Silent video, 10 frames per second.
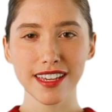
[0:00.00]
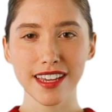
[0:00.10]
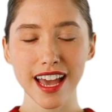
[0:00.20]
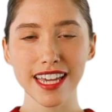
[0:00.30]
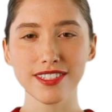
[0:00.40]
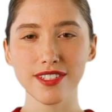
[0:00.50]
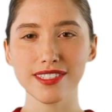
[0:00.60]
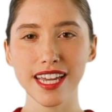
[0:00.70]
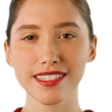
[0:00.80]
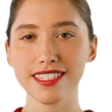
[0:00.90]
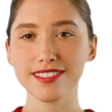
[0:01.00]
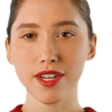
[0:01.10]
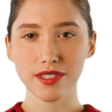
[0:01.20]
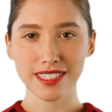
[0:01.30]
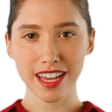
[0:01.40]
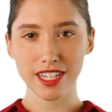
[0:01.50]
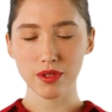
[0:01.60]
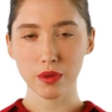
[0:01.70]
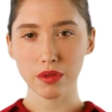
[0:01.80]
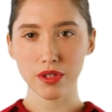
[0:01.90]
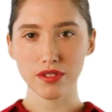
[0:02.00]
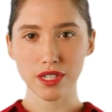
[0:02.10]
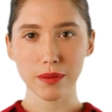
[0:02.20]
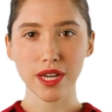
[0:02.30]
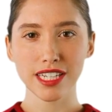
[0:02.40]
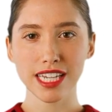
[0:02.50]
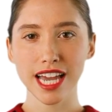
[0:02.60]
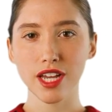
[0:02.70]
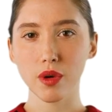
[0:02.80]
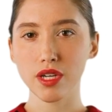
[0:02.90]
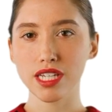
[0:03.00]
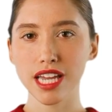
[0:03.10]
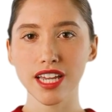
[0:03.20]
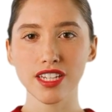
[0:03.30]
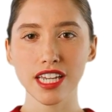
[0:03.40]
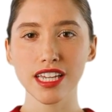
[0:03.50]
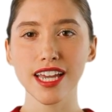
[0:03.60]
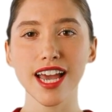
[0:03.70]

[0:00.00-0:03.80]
Exercises are designed to improve stability and coordination,